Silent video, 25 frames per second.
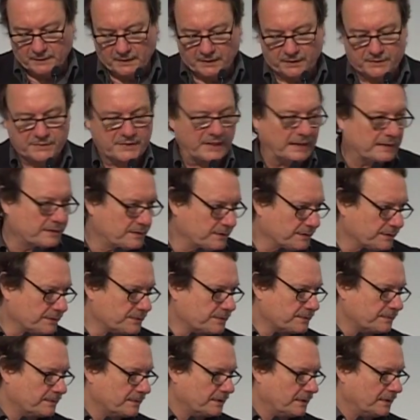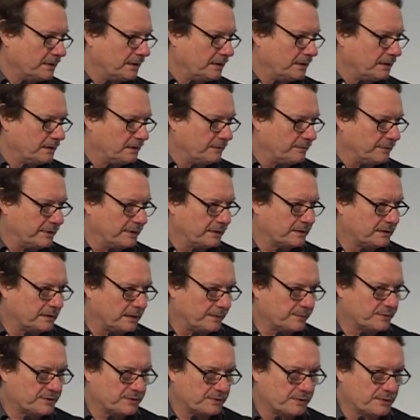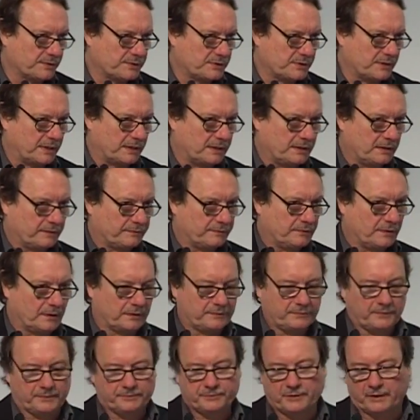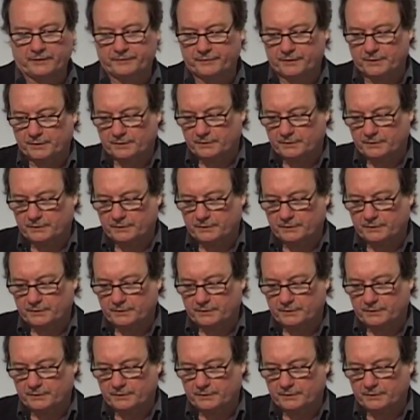centers when it comes to the study of not-for-profit